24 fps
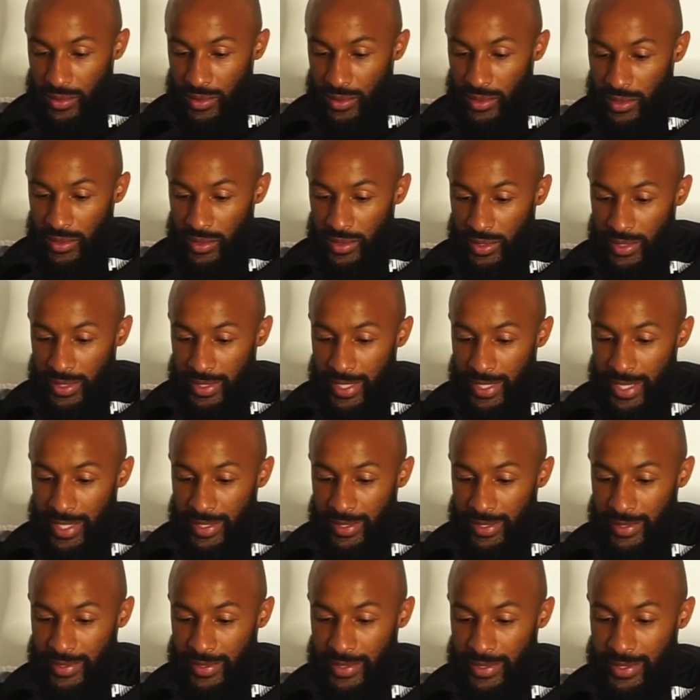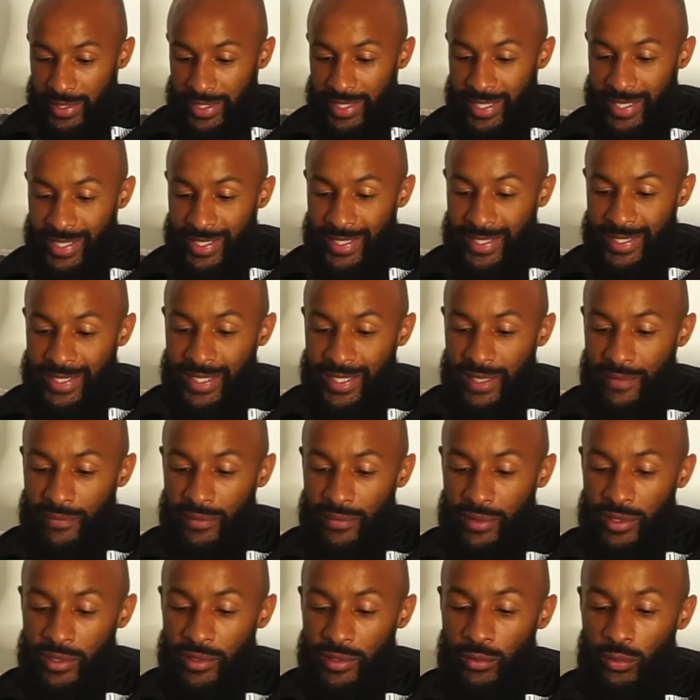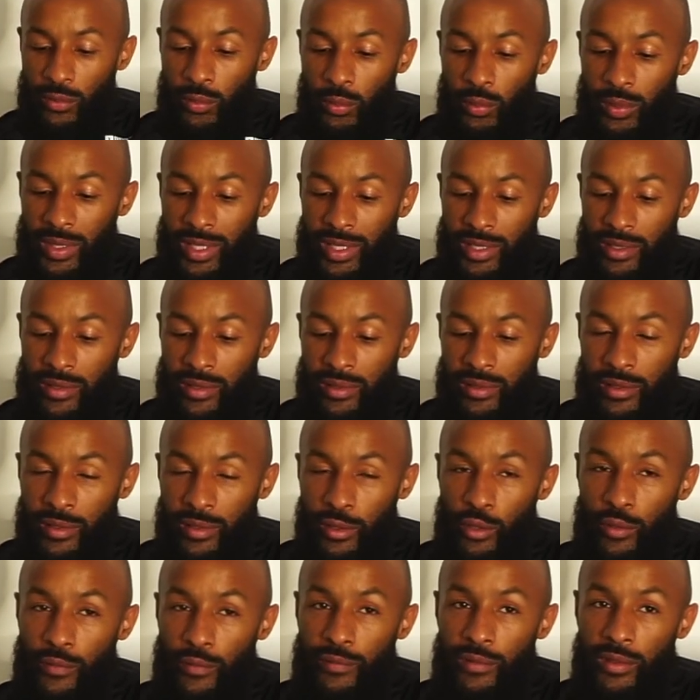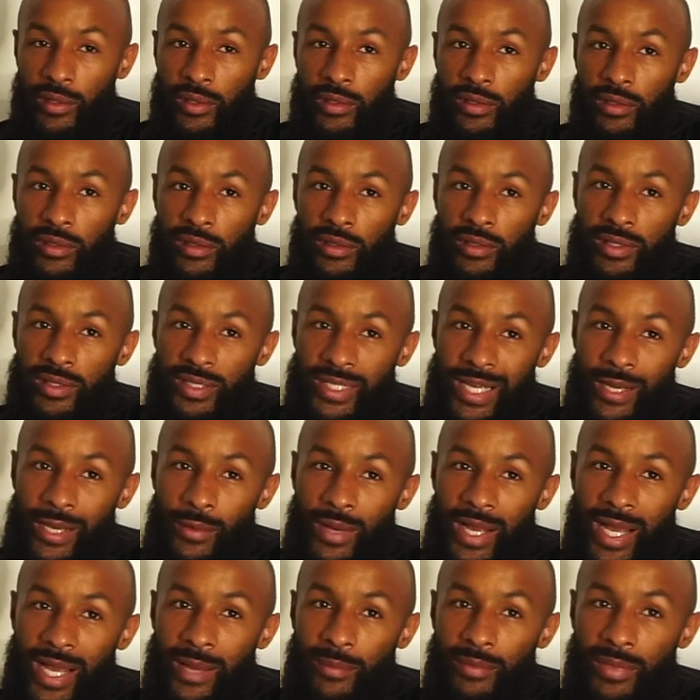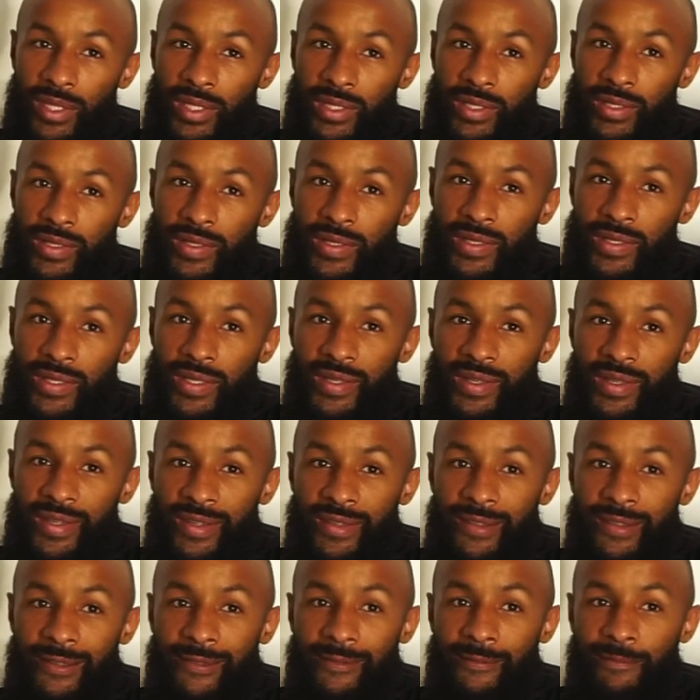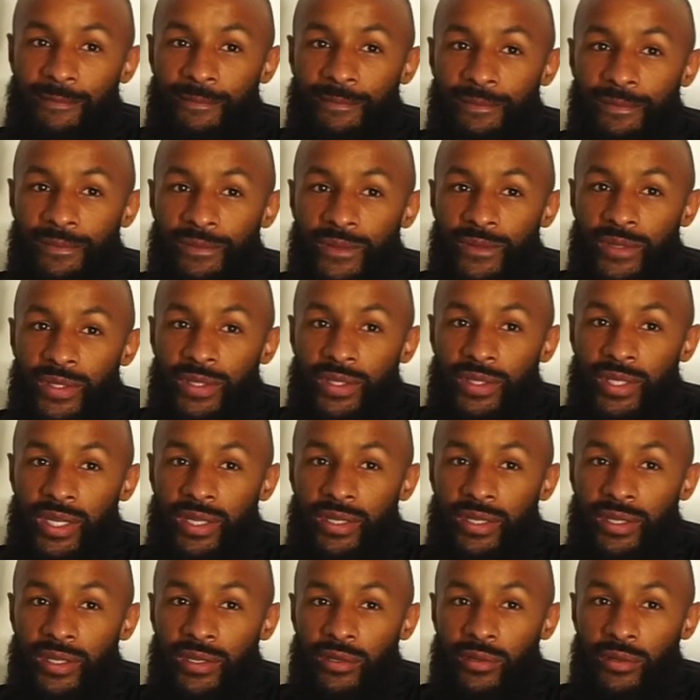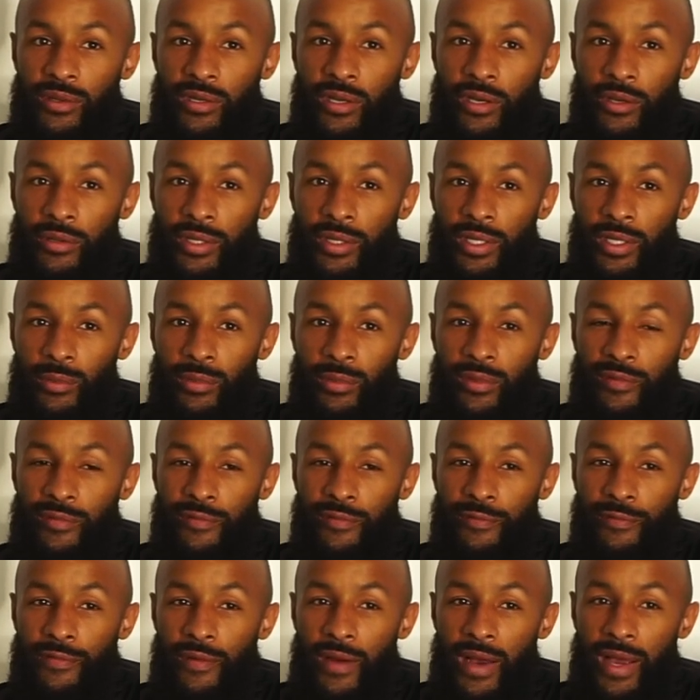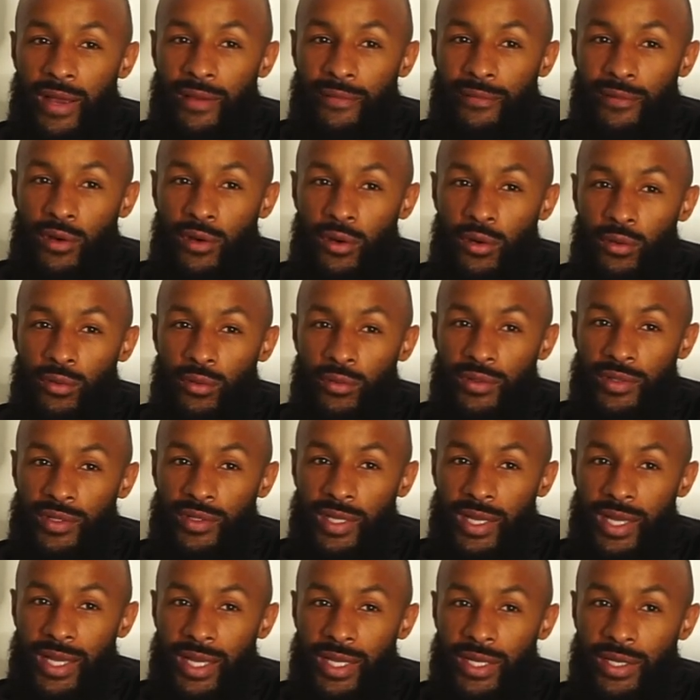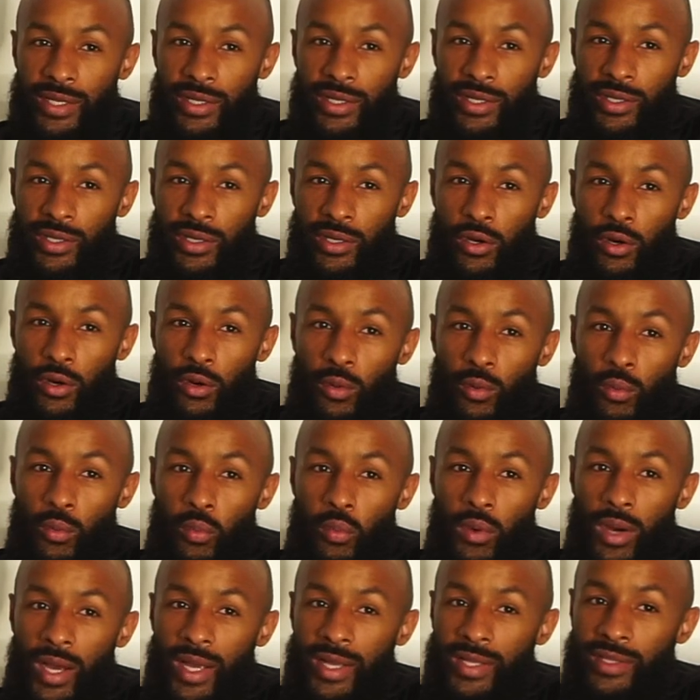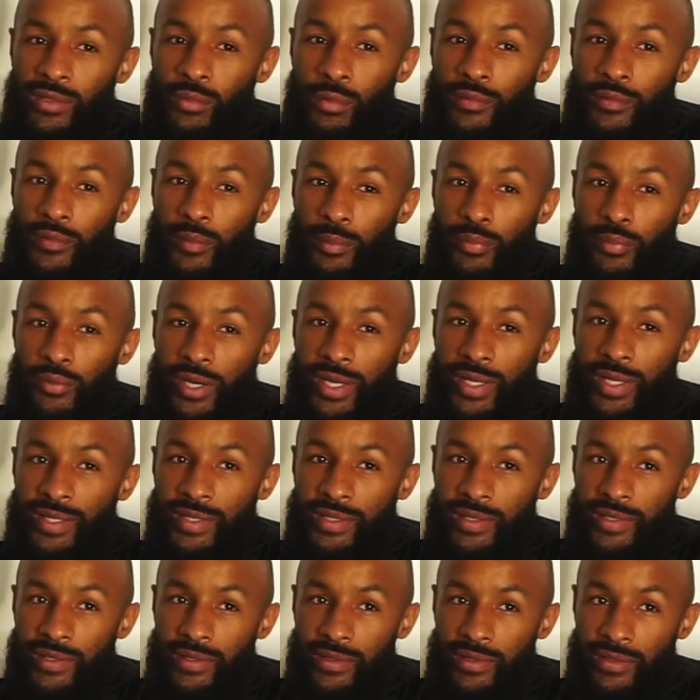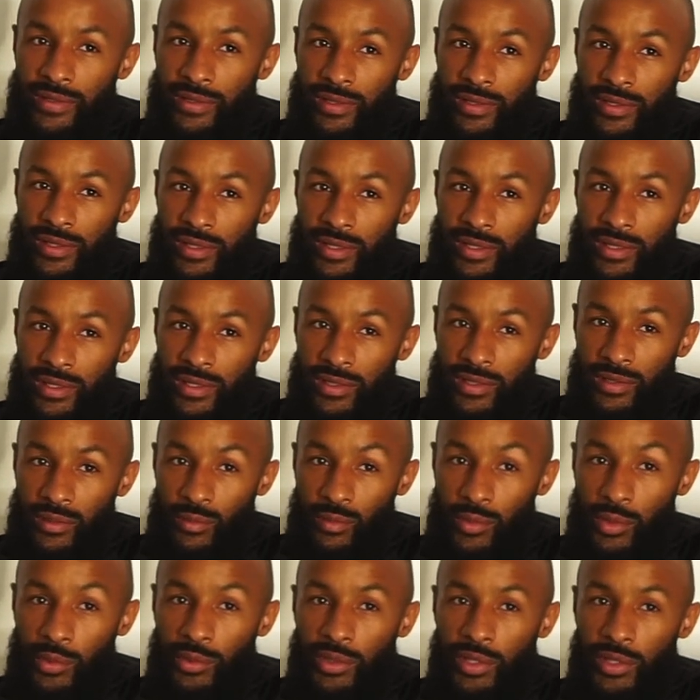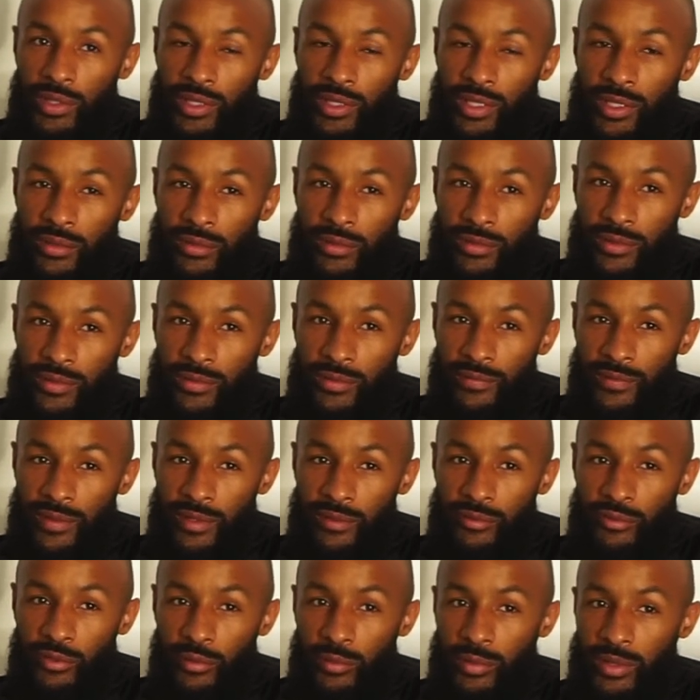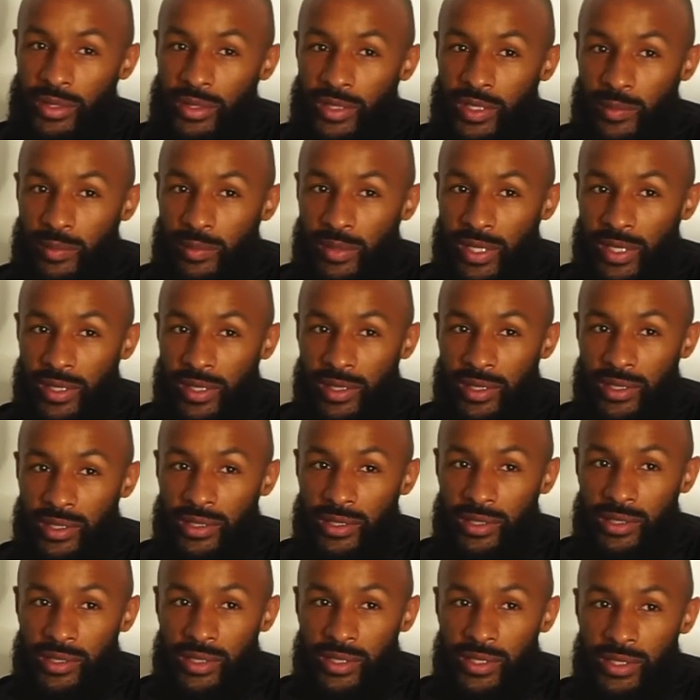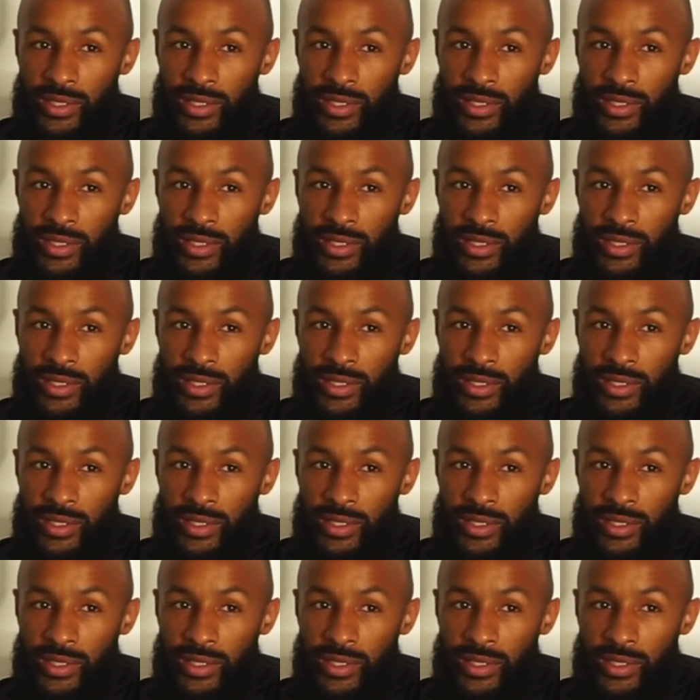London Galaxy get a 7-0 win over Tower Hamlets. Danielle Koenig with 5 goals and Nicole White with a brace. Well done, girls. Very dominant display there.